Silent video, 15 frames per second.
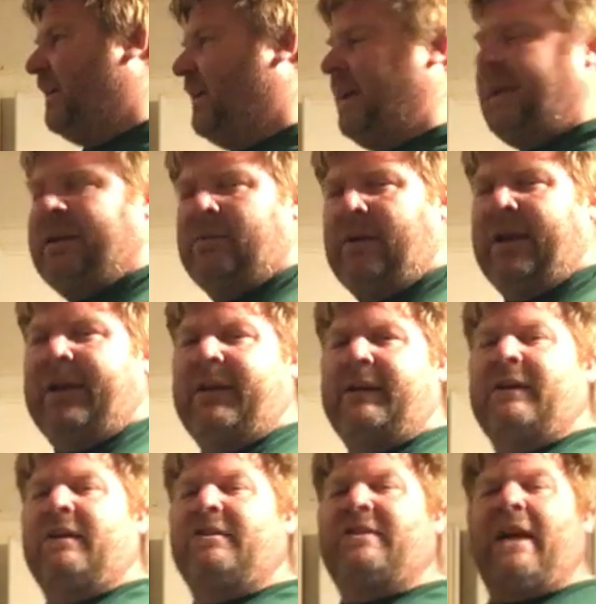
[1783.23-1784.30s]
Anyway,
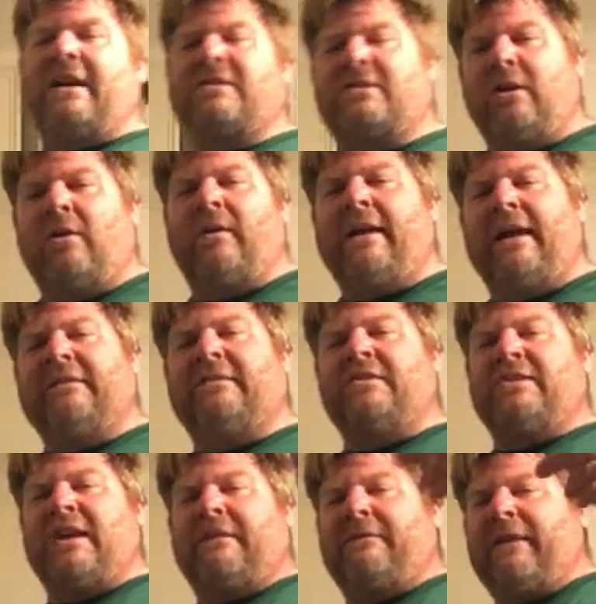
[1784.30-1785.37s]
shouts going out to
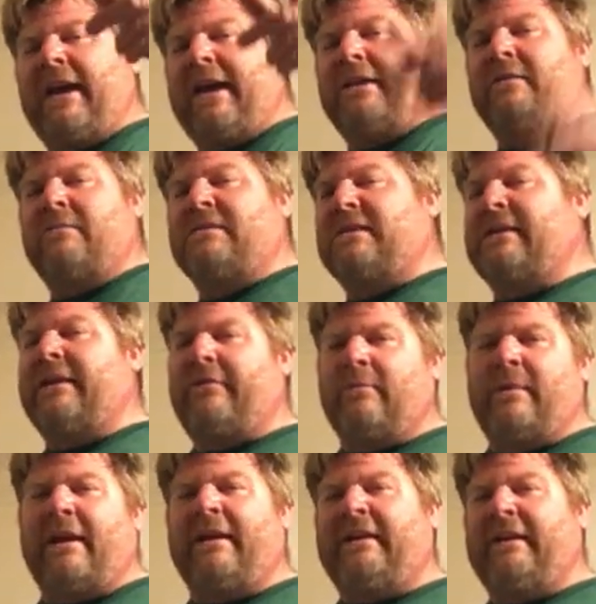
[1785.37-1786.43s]
Jeff Adams and
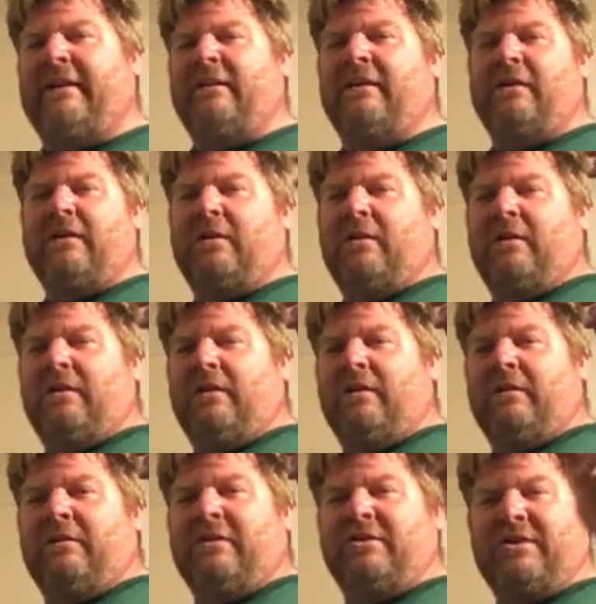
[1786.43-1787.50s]
everybody.
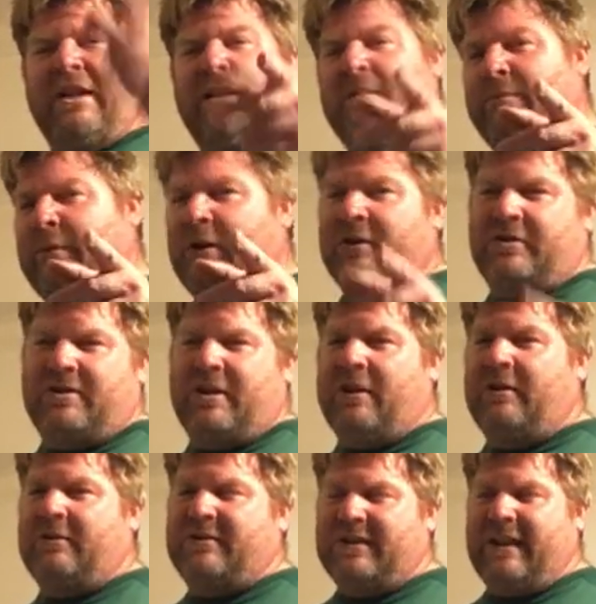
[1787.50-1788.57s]
The Shannon Burke
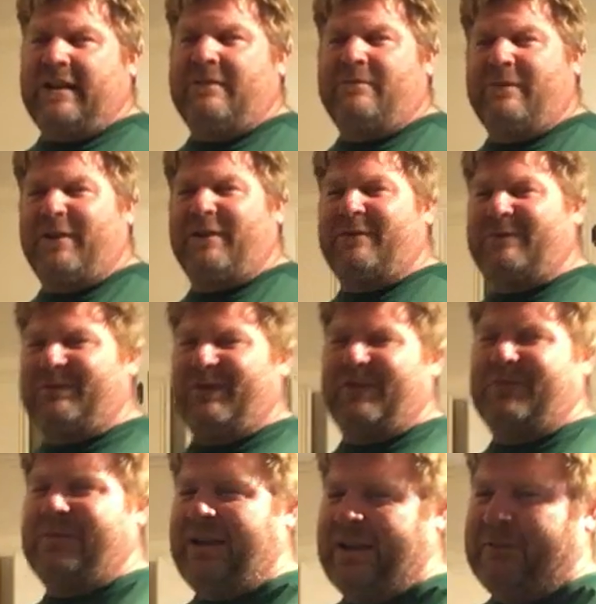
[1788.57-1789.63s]
Show, Shannon Burke,
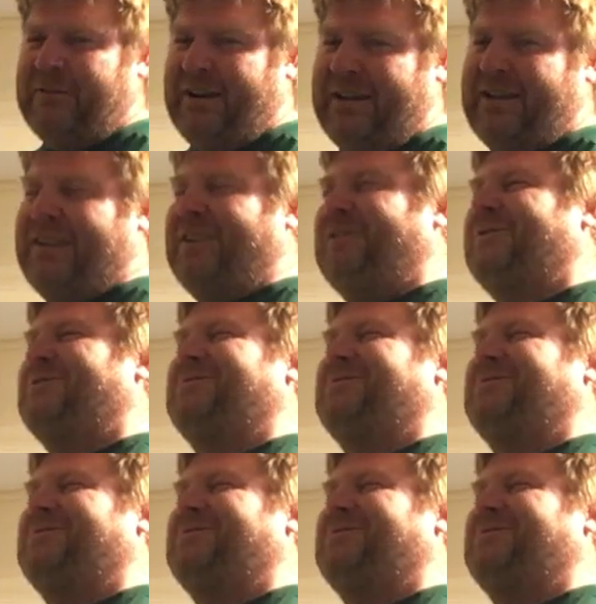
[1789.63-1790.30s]
Florida Man Radio.